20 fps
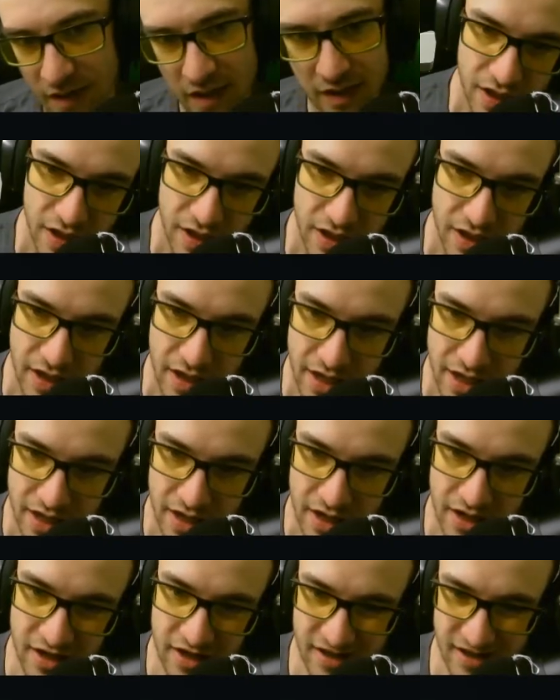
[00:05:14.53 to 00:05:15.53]
And
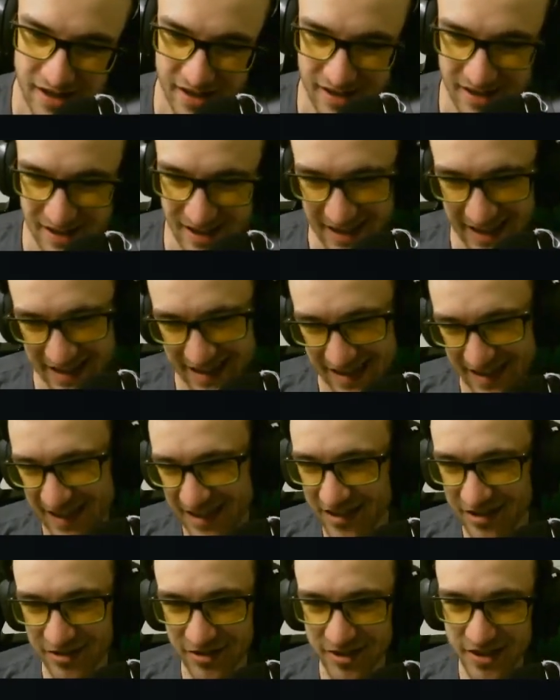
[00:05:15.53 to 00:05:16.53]
tier
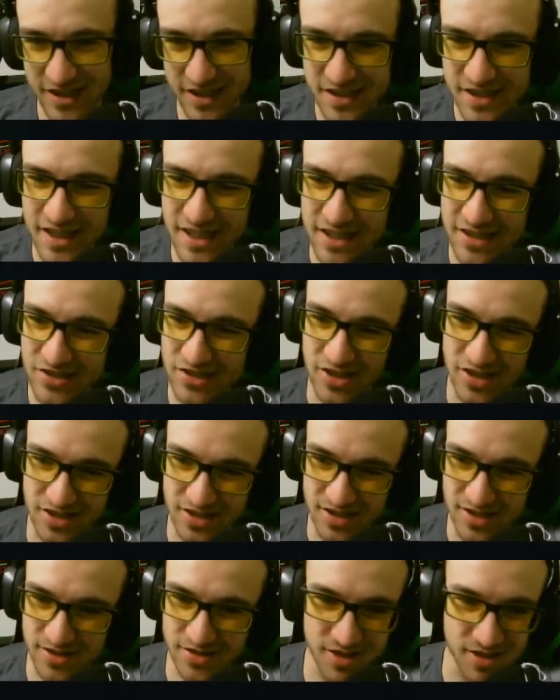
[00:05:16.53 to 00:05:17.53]
3, this thing looks
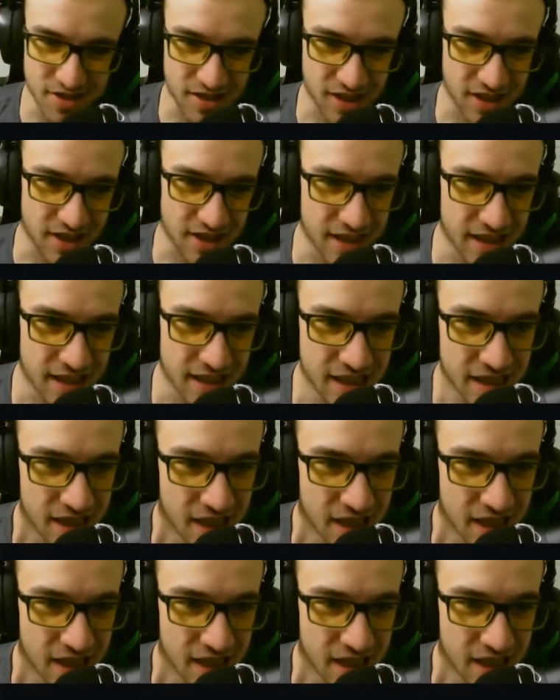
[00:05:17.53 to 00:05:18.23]
so scary.